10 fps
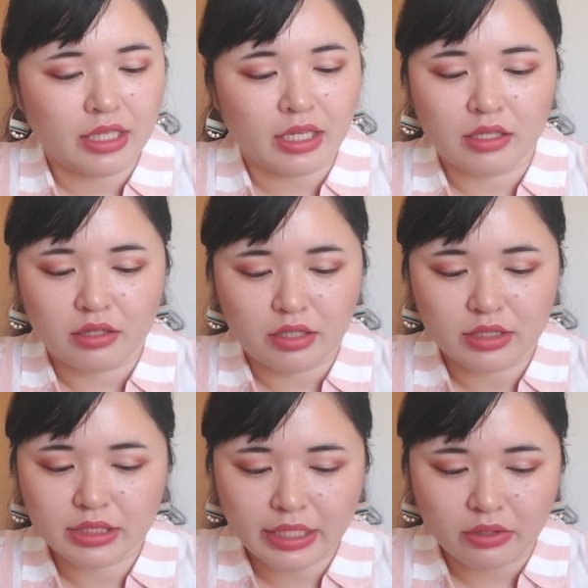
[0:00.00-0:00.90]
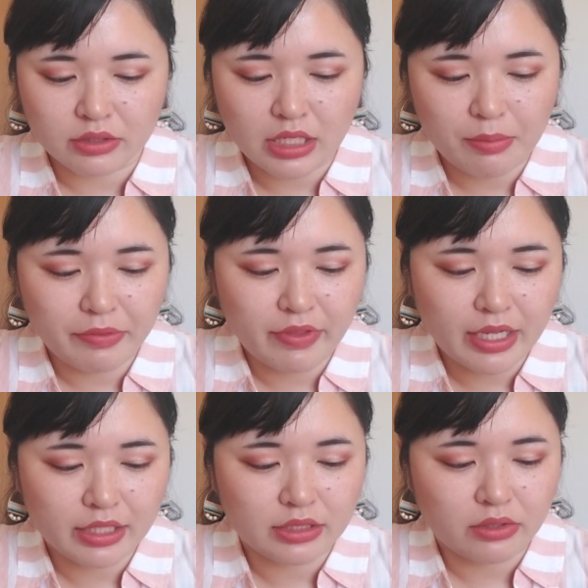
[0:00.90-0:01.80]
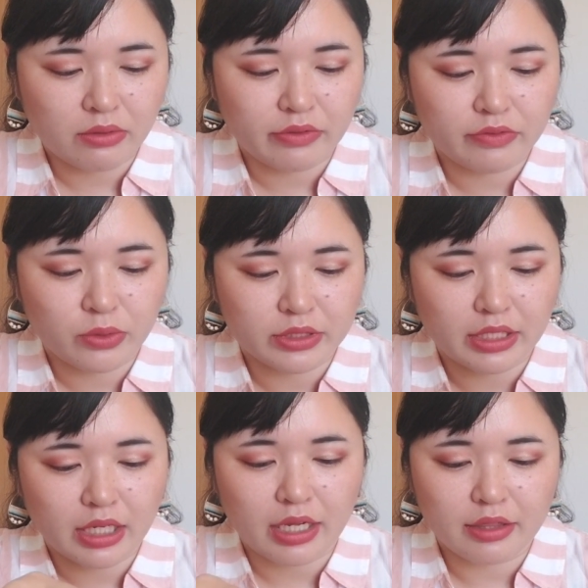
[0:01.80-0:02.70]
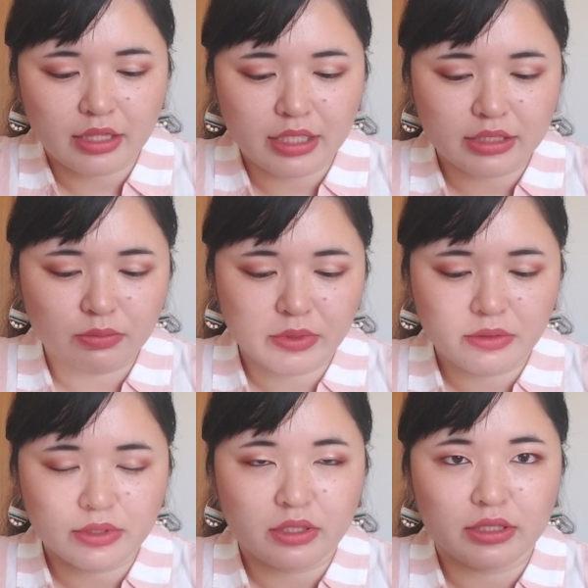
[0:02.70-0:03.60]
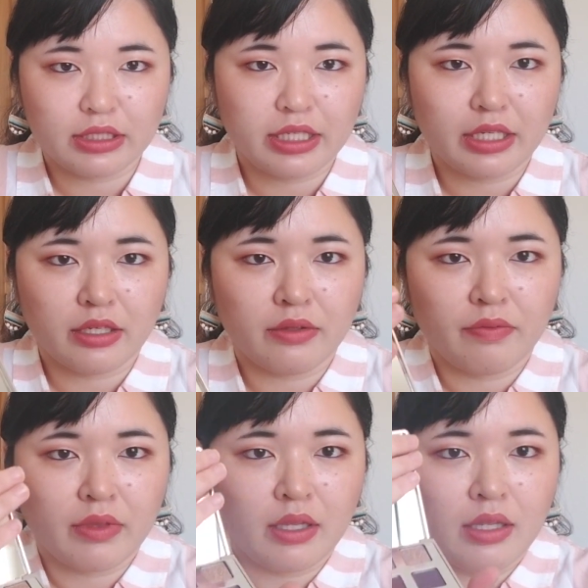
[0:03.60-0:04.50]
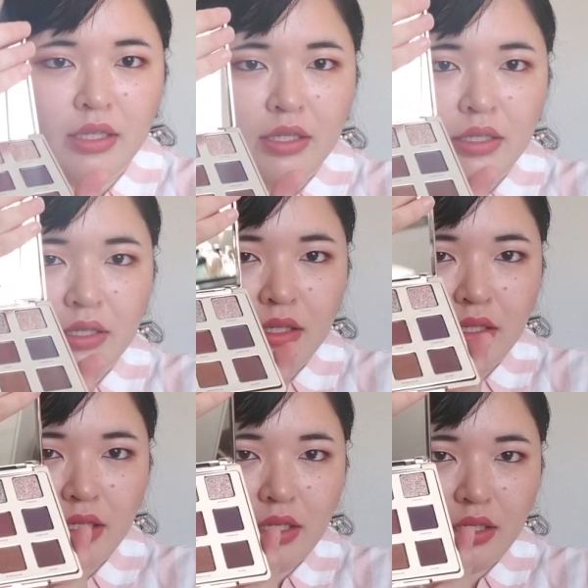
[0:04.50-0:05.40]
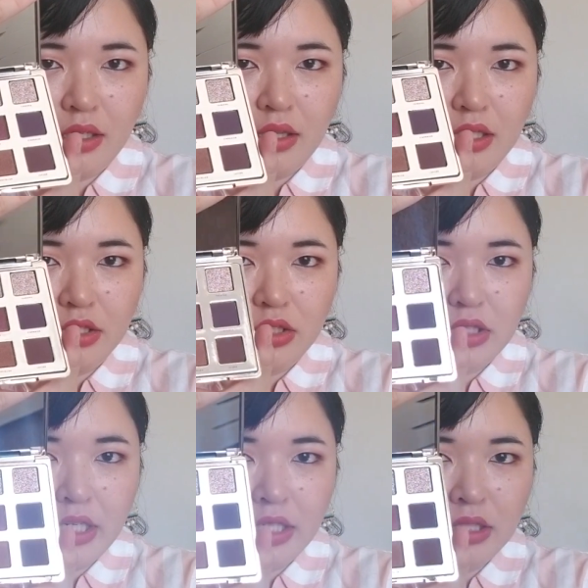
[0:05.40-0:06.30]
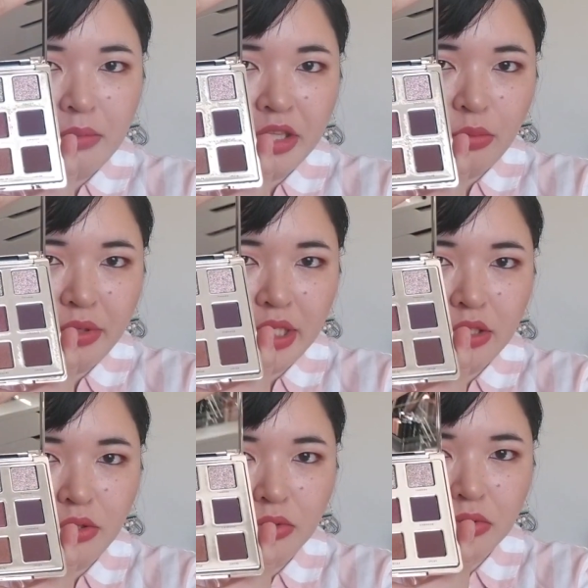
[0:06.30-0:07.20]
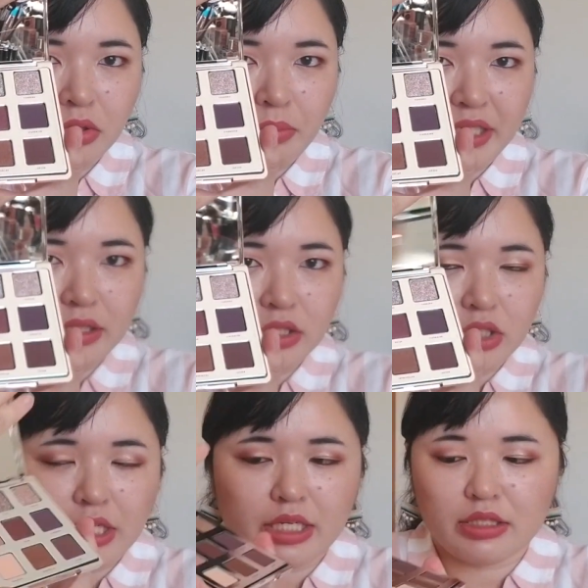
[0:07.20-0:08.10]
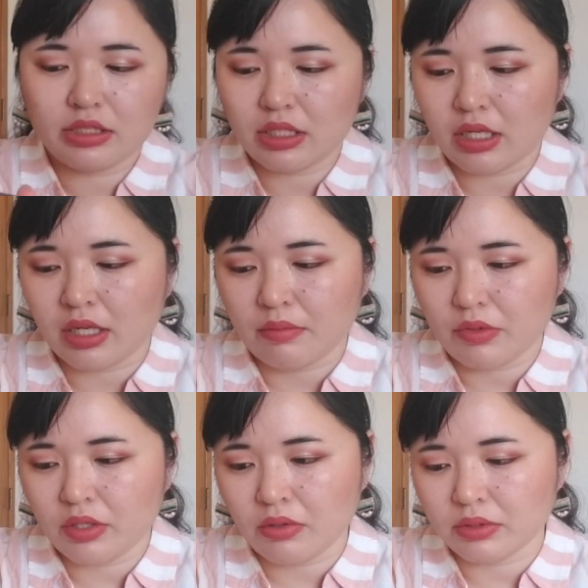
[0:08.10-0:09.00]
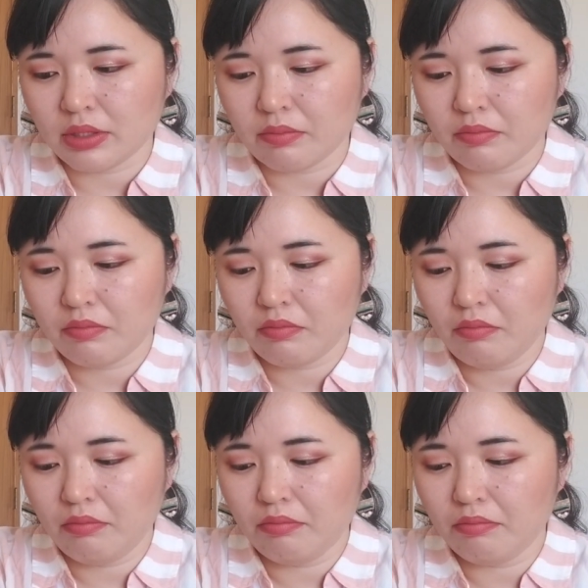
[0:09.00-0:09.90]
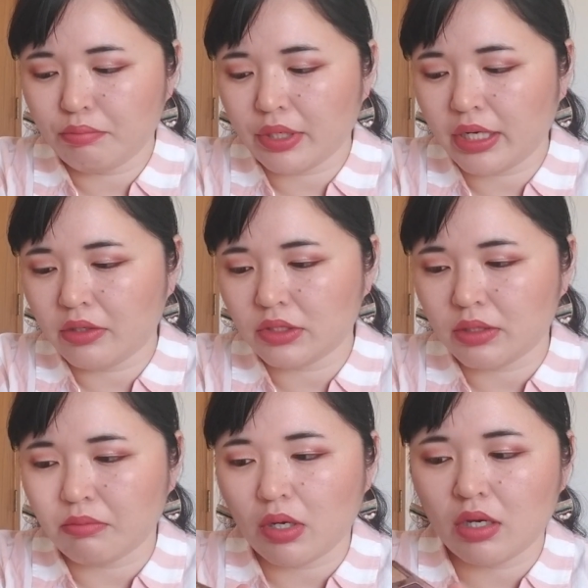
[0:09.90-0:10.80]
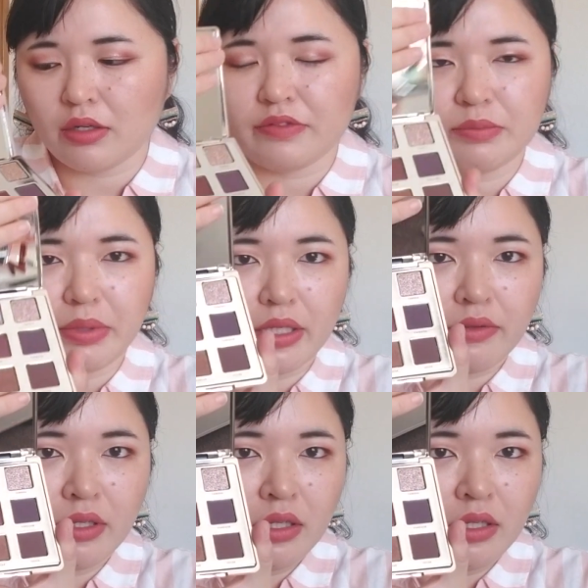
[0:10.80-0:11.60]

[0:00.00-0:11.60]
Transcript: then the discount on top of that. So of course I got this when it was on sale. And these shades, I mean, they're pretty neutral, basic shades. You know, some browns and mauves, but